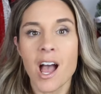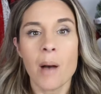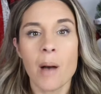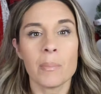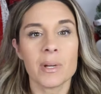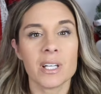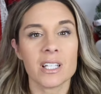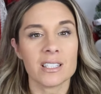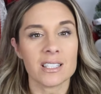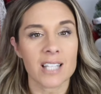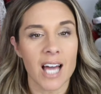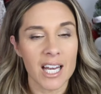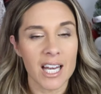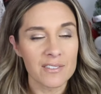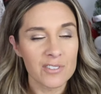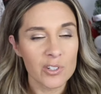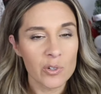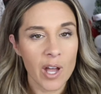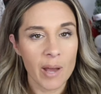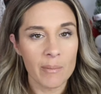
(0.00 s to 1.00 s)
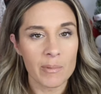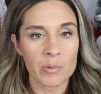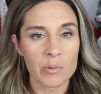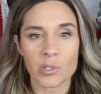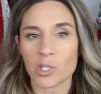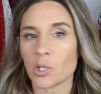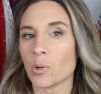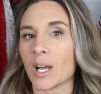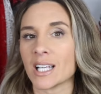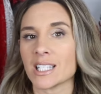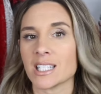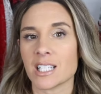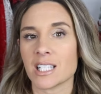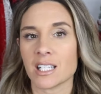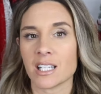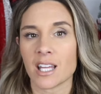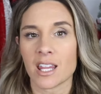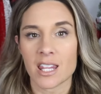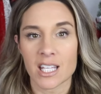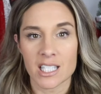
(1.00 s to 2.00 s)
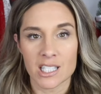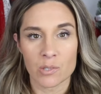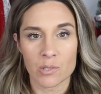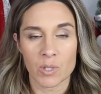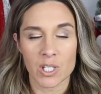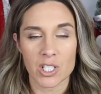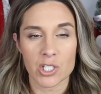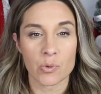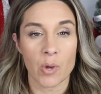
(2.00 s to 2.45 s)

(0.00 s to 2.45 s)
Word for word: but a lot of you have been requesting this one,